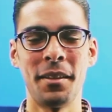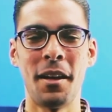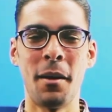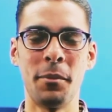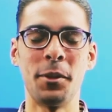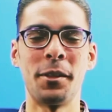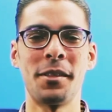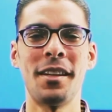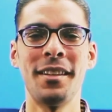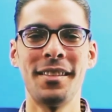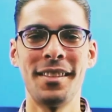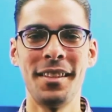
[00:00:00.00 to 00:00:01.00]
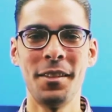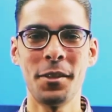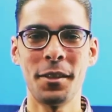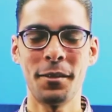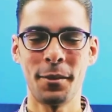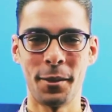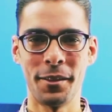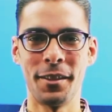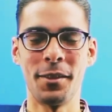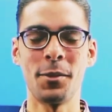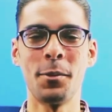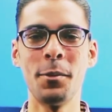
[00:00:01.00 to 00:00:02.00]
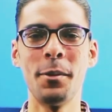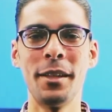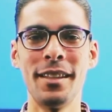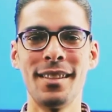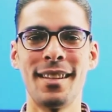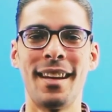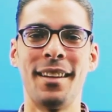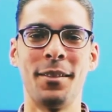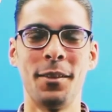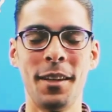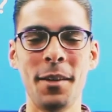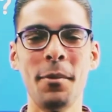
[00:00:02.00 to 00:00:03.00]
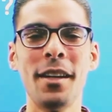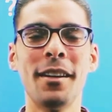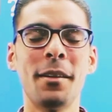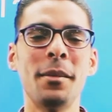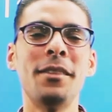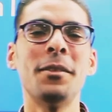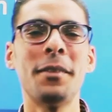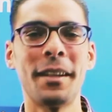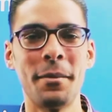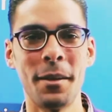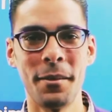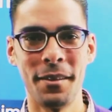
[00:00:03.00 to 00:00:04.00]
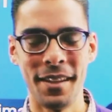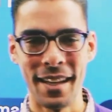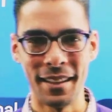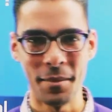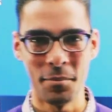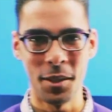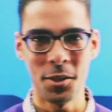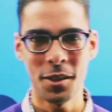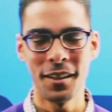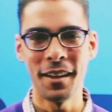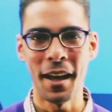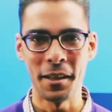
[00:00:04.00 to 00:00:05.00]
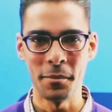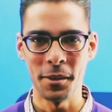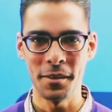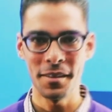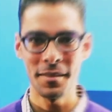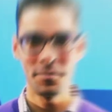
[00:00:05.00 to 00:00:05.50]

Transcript: I'm your science teacher for this course, and today we're gonna be talking about the adaptation in animals.